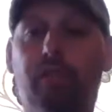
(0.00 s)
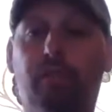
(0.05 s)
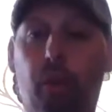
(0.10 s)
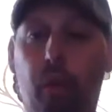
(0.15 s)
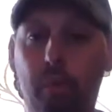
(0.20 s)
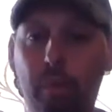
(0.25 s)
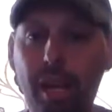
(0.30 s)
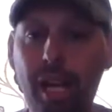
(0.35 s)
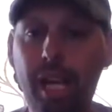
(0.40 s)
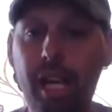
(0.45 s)
for
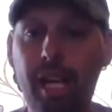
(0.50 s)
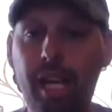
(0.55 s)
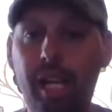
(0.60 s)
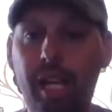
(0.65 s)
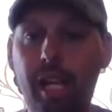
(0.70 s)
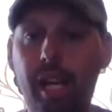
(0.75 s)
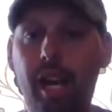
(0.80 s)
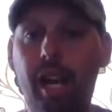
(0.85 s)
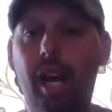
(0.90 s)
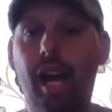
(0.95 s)

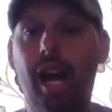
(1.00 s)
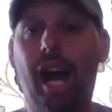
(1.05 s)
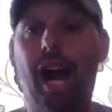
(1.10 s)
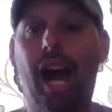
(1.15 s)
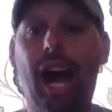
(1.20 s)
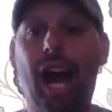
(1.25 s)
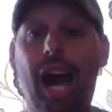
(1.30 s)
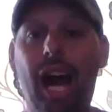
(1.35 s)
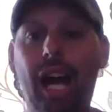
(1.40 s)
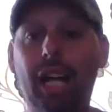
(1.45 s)
me,
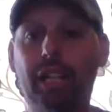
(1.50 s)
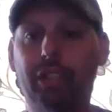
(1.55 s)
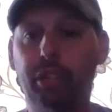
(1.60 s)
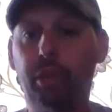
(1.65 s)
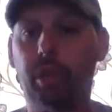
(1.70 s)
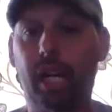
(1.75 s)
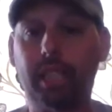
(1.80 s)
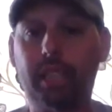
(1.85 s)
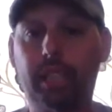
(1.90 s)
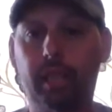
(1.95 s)
I do
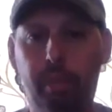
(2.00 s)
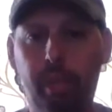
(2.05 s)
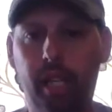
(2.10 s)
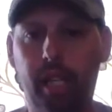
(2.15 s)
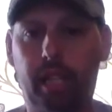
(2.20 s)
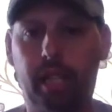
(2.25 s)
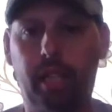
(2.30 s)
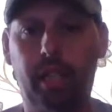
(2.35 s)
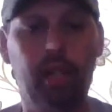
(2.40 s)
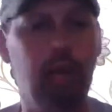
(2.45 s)
like to
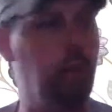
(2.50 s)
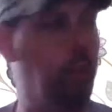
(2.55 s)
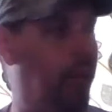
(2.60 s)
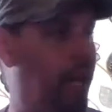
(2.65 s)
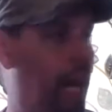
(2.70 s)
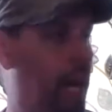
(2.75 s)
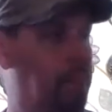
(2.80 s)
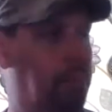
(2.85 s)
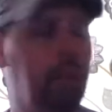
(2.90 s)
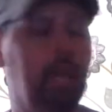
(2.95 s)
pick when
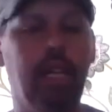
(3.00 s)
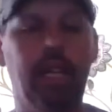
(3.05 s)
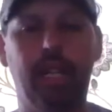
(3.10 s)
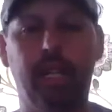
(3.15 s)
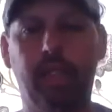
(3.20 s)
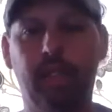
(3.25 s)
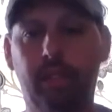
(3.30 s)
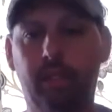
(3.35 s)
I play.